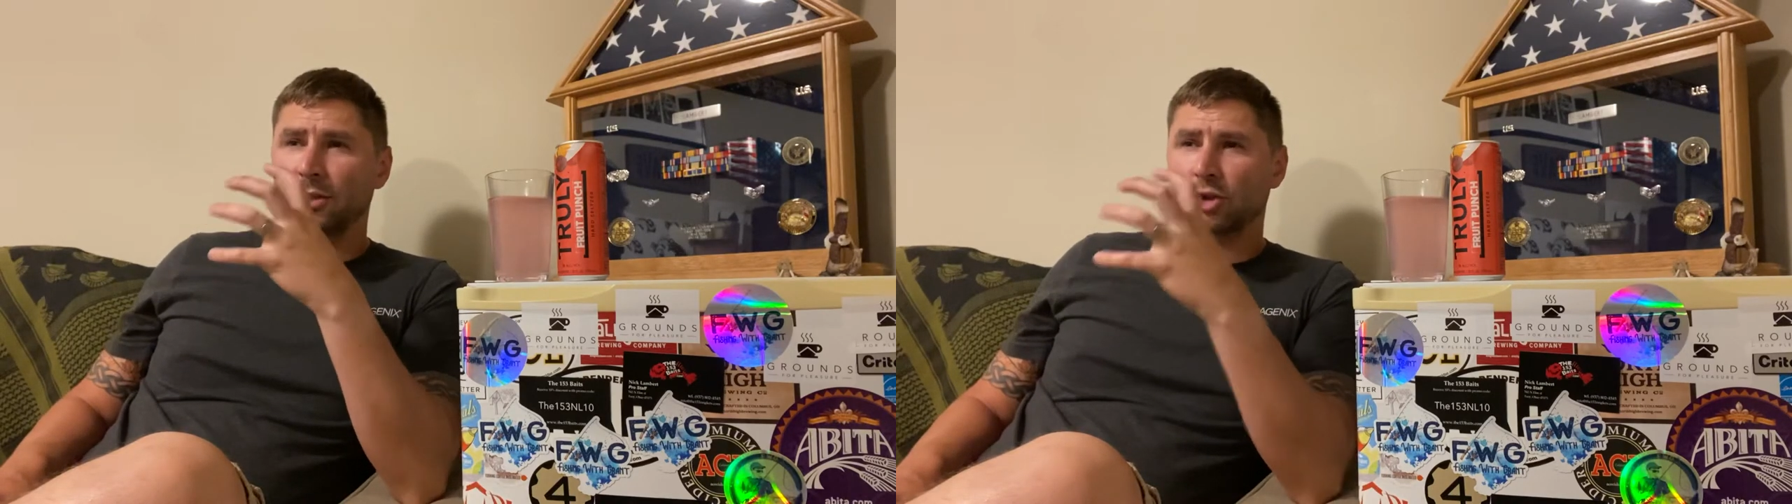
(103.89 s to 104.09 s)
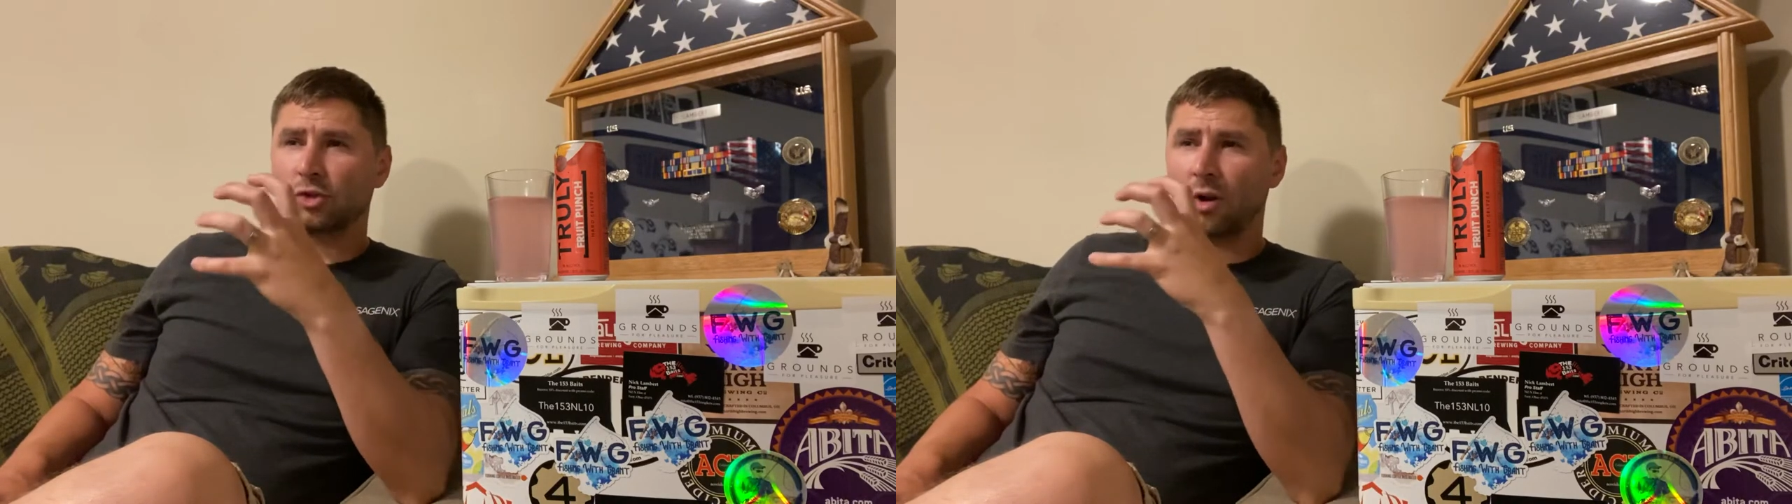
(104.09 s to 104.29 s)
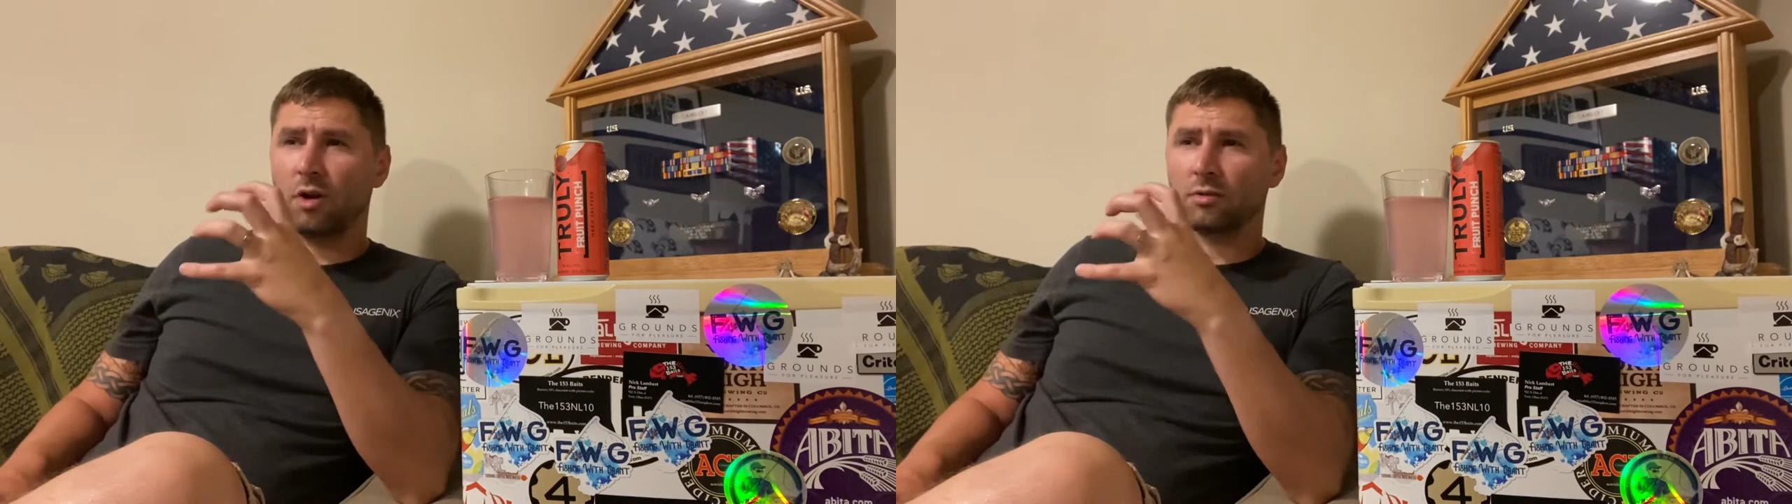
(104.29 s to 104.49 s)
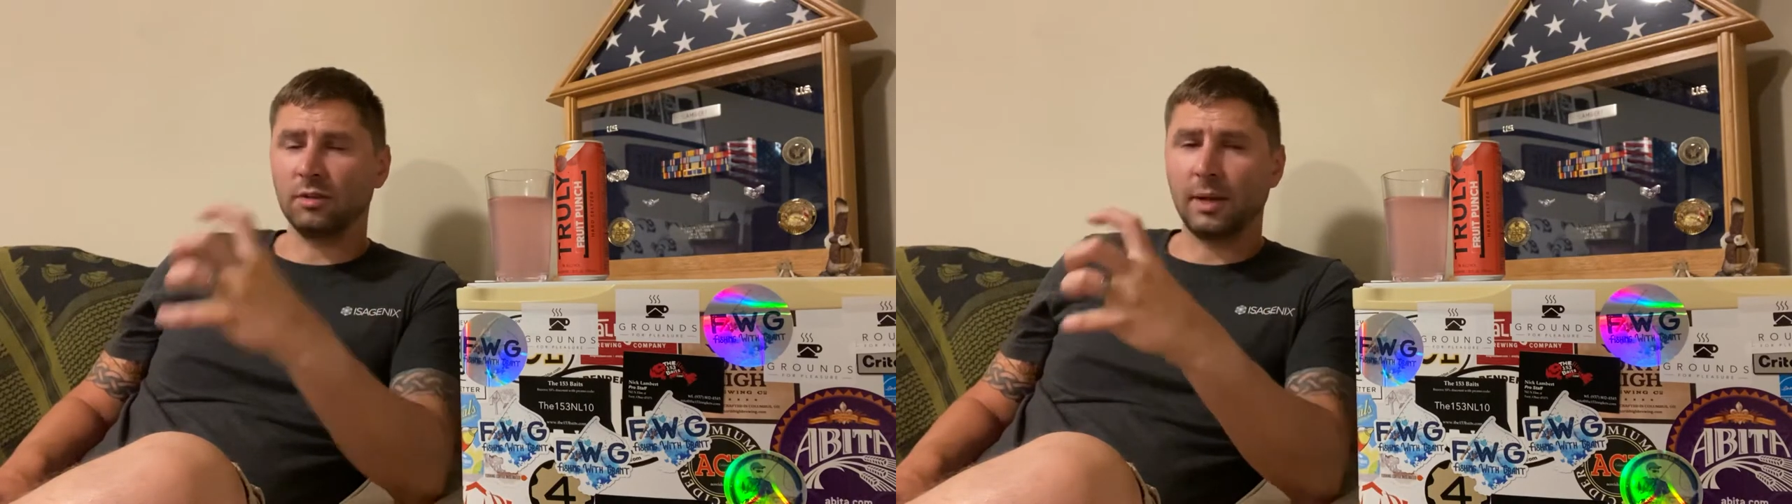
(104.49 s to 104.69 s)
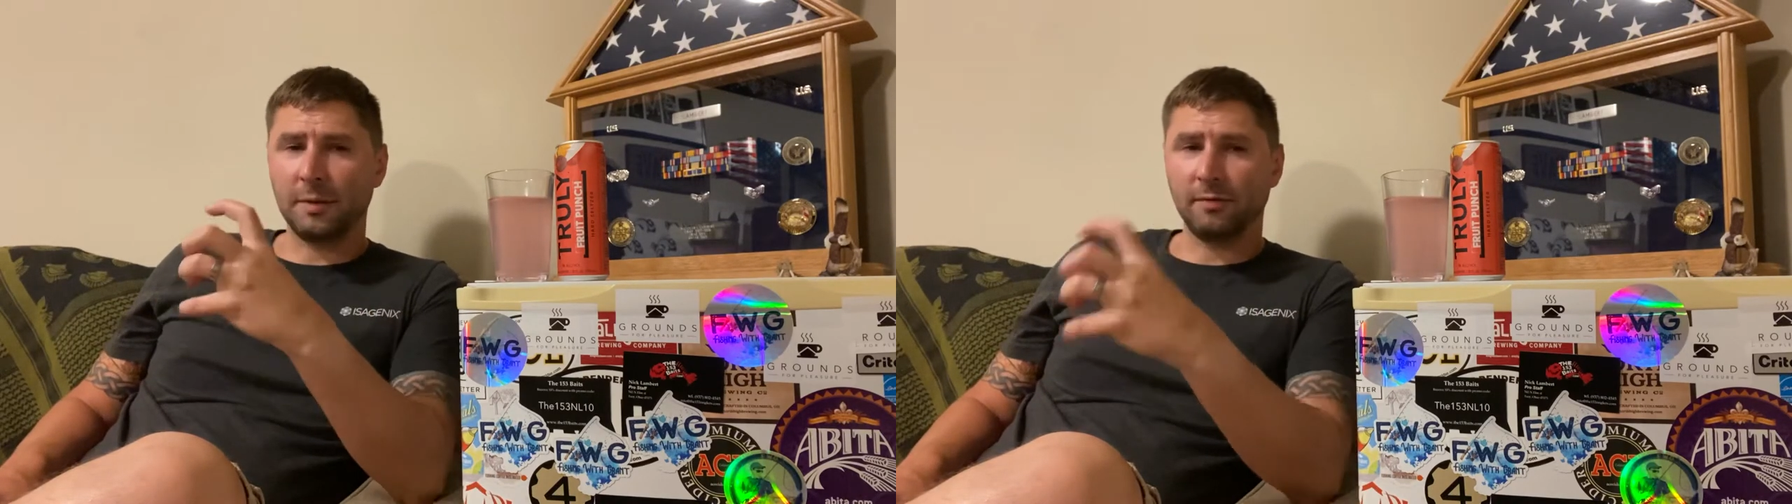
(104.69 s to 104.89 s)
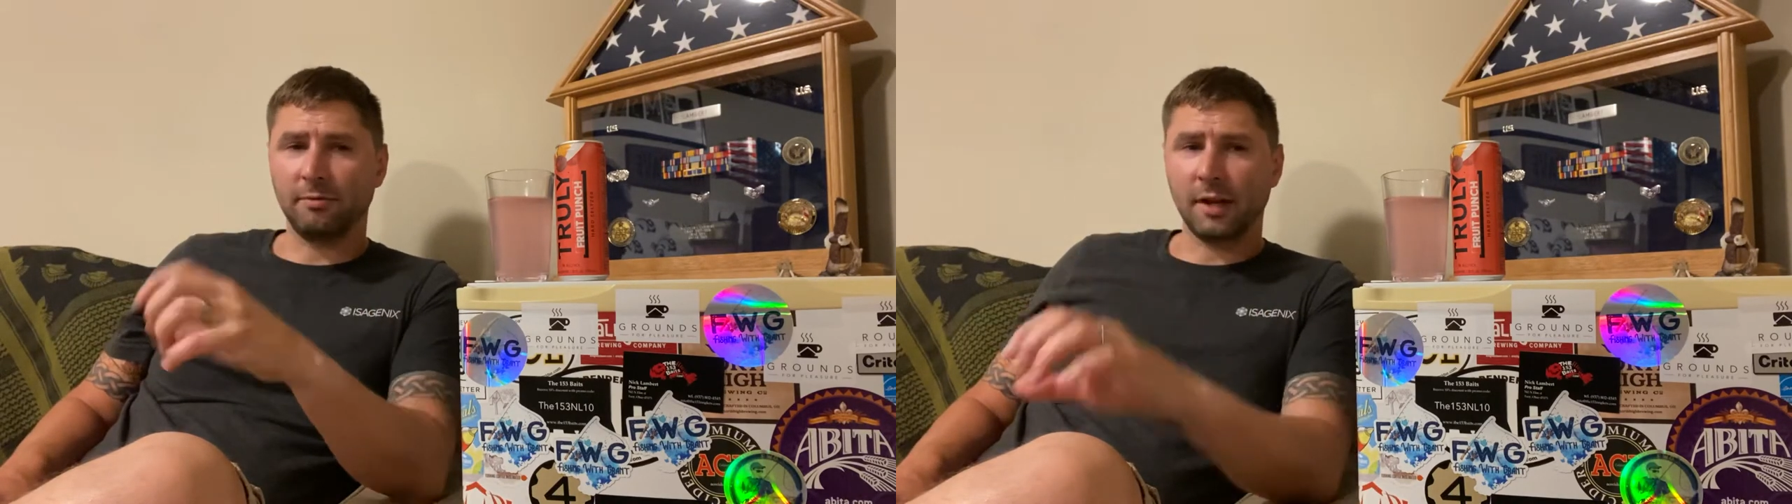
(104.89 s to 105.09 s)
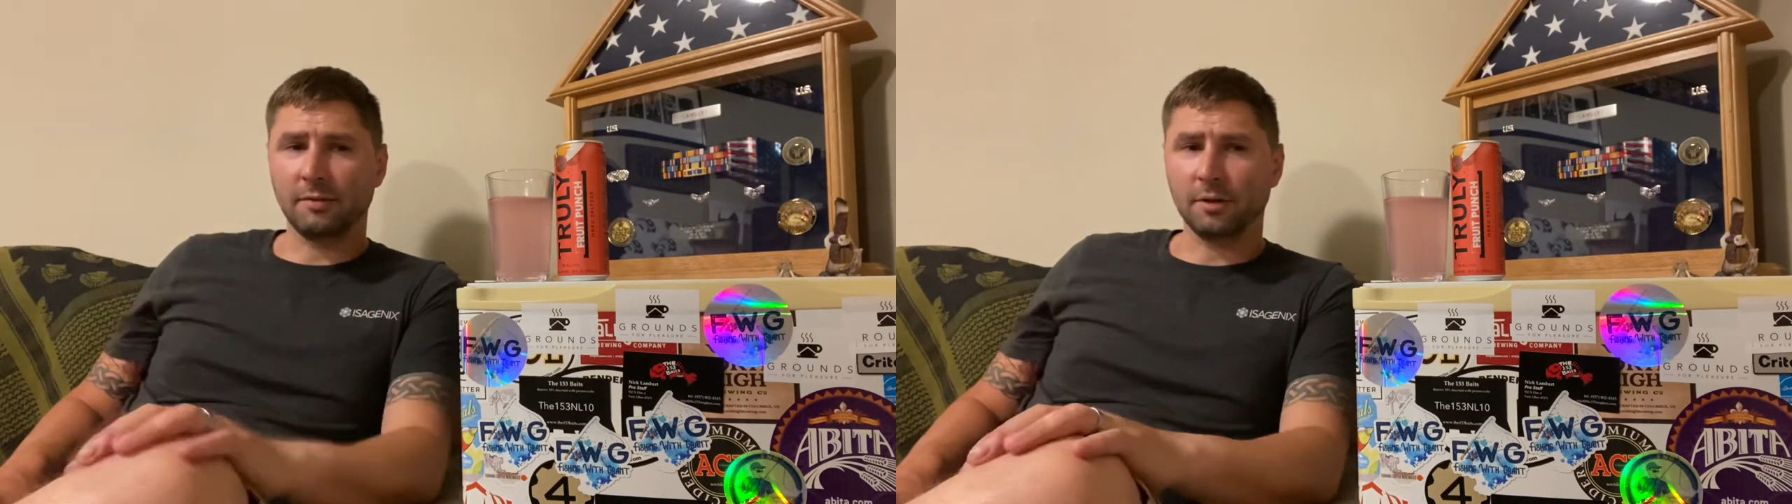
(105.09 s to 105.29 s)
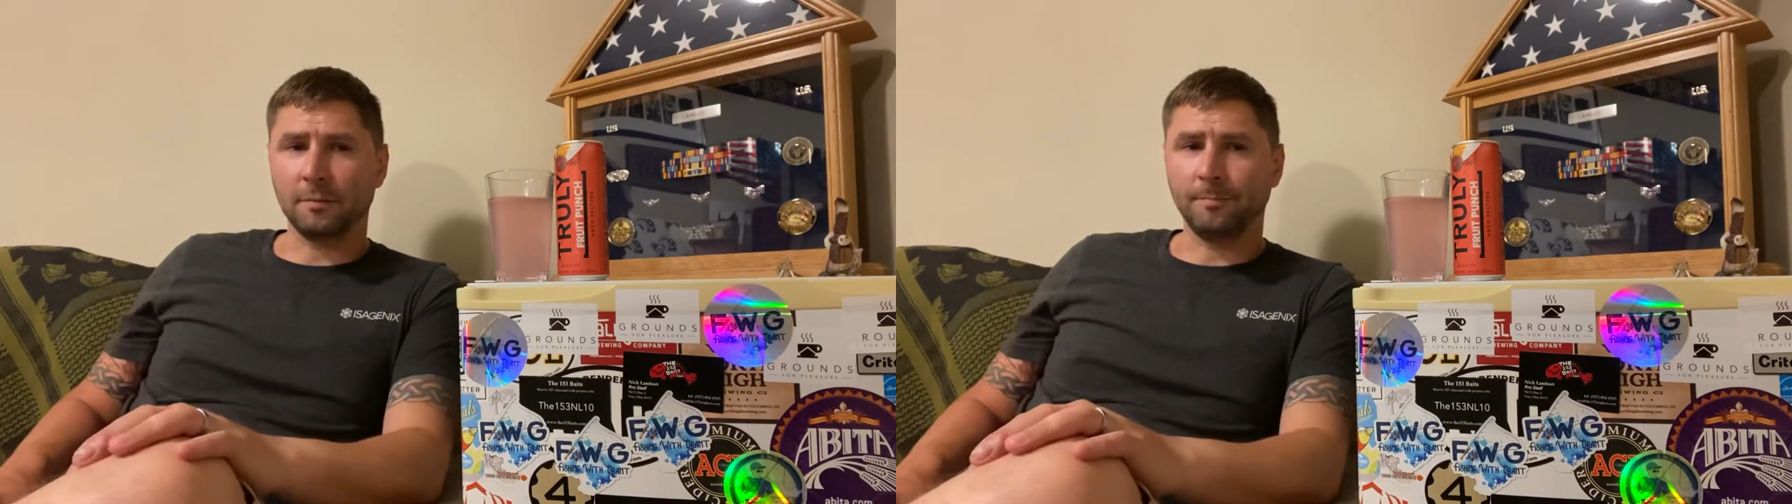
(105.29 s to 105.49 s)
strong lemon
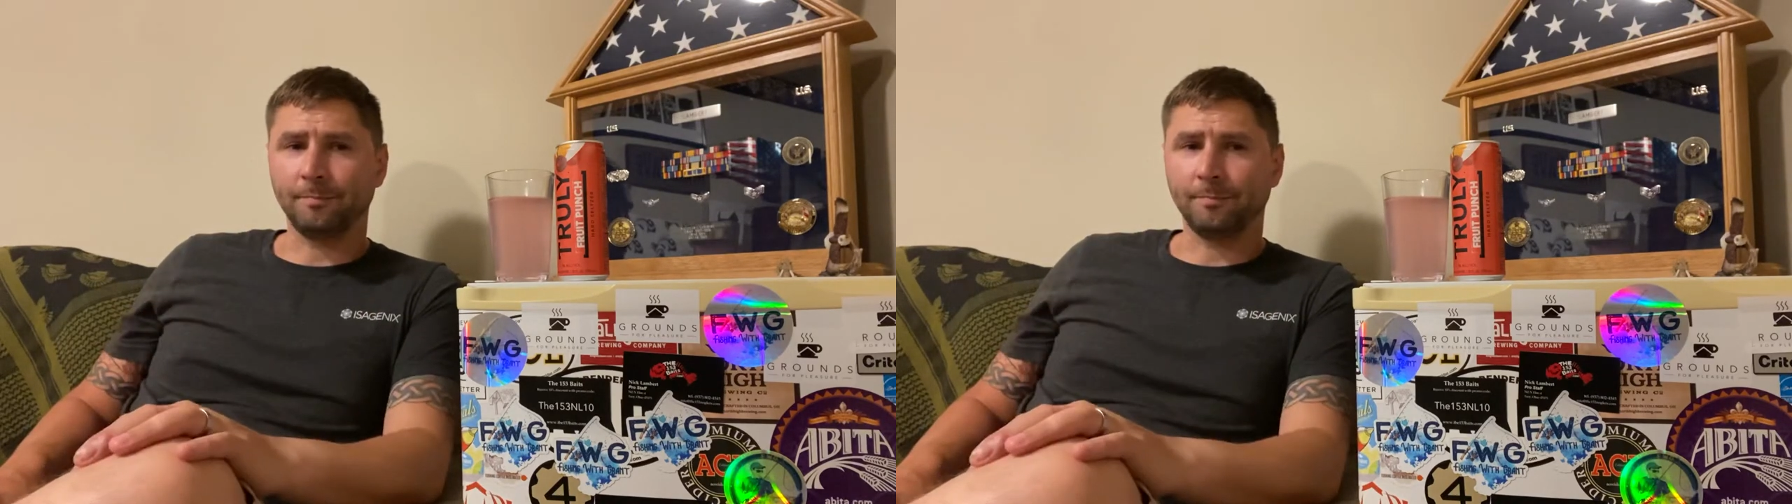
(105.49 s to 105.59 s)
flavor.